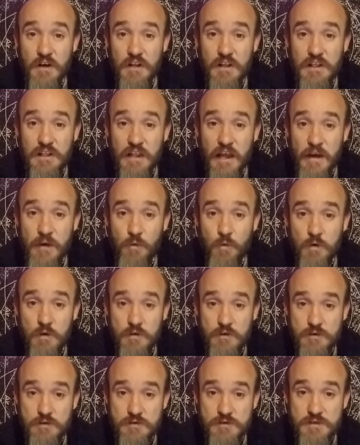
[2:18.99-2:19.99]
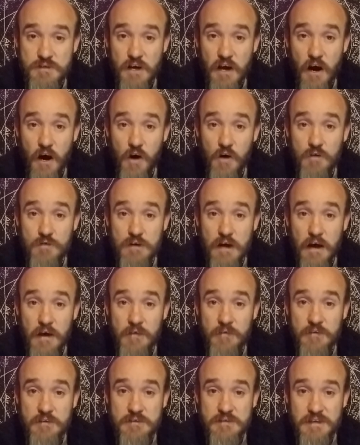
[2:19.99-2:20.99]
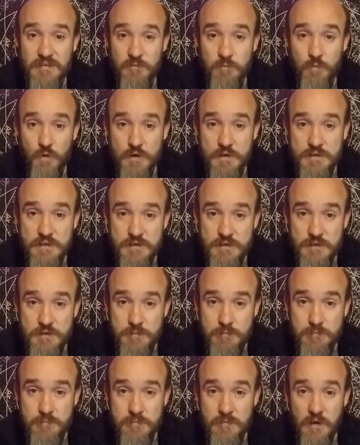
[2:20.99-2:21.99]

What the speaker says: light workers are on the 7-point system.